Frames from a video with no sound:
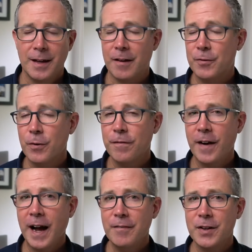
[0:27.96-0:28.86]
If you're
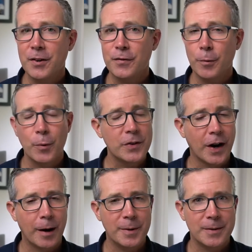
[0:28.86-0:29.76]
five years from
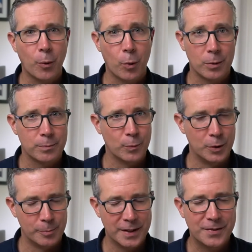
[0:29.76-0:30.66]
retirement, or
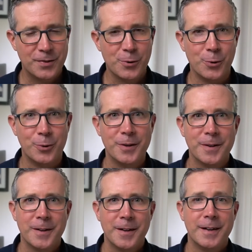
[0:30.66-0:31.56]
will be soon,
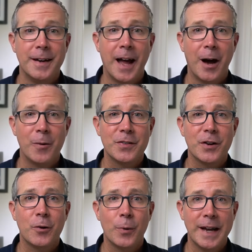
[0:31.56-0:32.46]
now is a
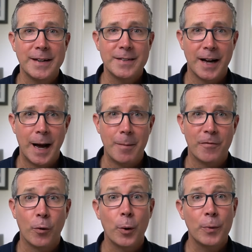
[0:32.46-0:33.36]
great time
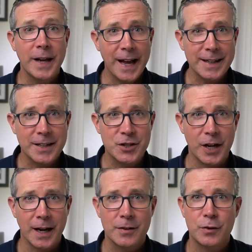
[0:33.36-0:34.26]
for a reality
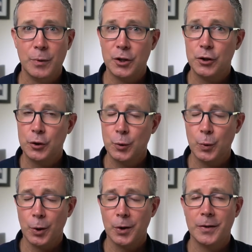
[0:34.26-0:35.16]
check to
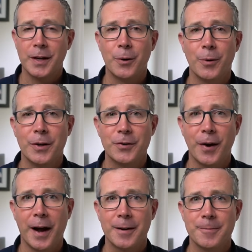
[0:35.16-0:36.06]
ensure that you're on
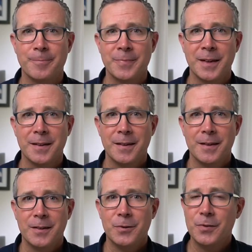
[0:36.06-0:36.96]
track.
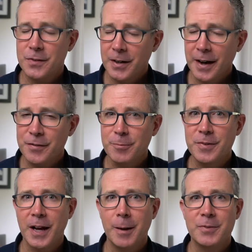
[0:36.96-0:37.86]
You still have some
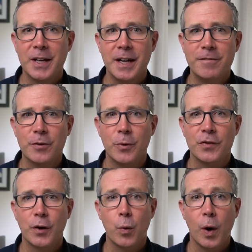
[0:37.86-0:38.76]
time to influence
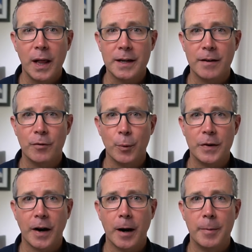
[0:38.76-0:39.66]
the quality of your
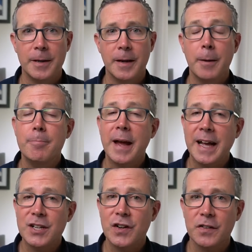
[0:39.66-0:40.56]
retirement and make
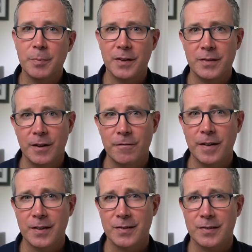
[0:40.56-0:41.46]
adjustments if
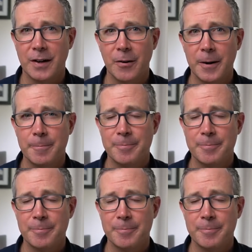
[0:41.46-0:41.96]
necessary.